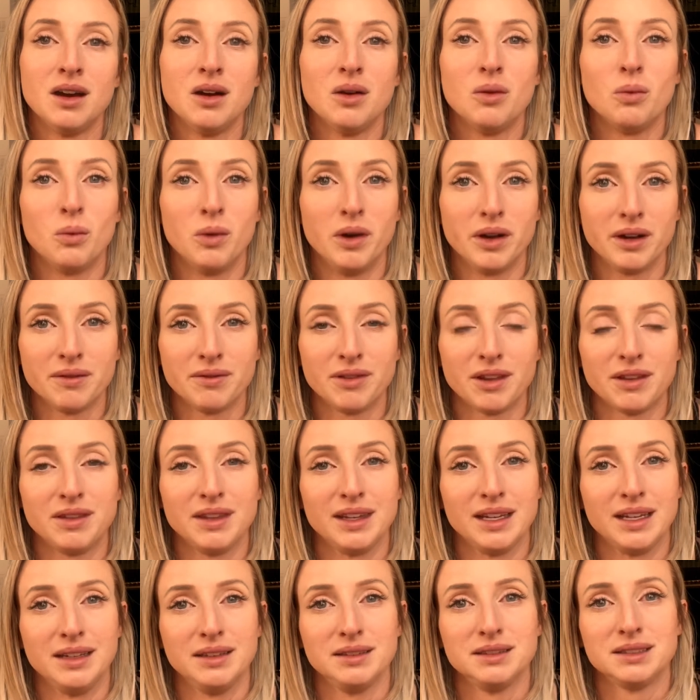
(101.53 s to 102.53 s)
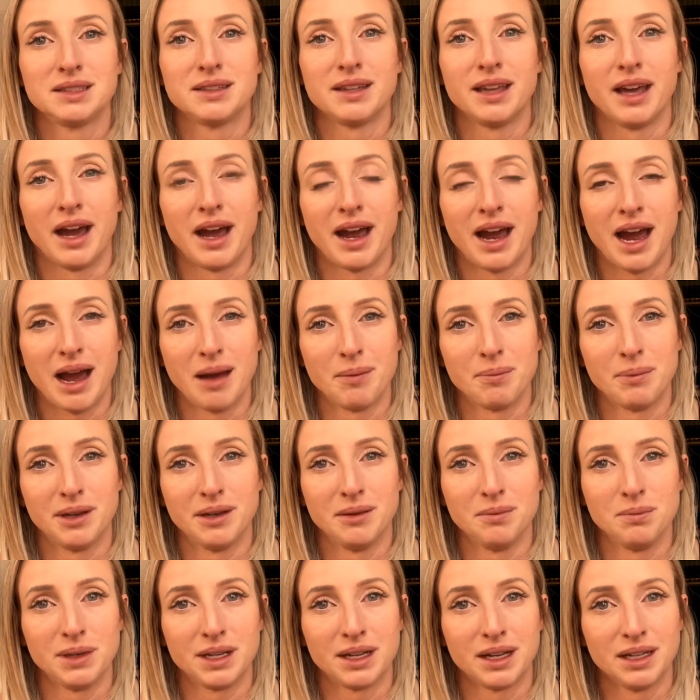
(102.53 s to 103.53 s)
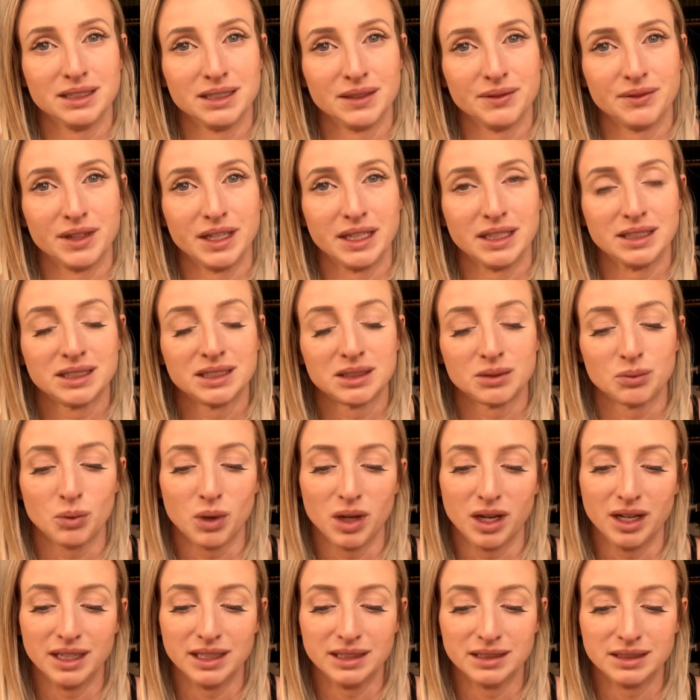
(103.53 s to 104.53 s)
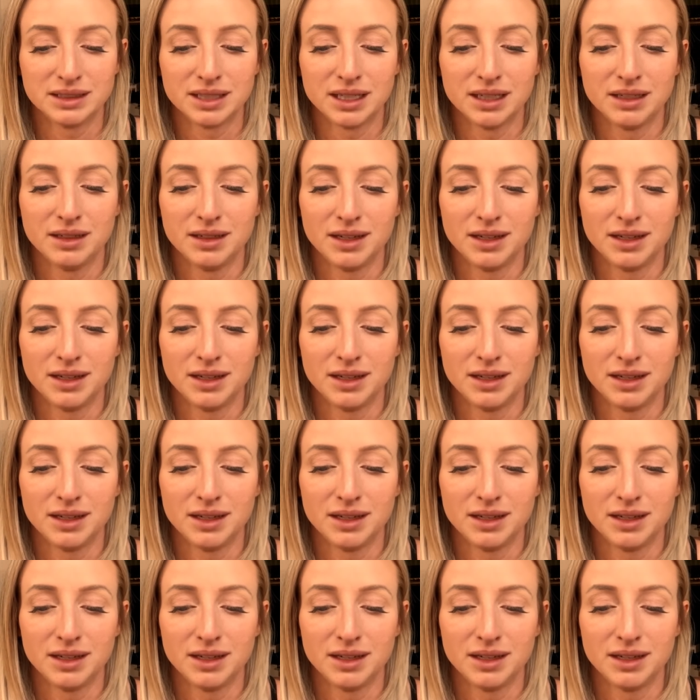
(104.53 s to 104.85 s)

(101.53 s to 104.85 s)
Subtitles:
One of the things that happened because of this was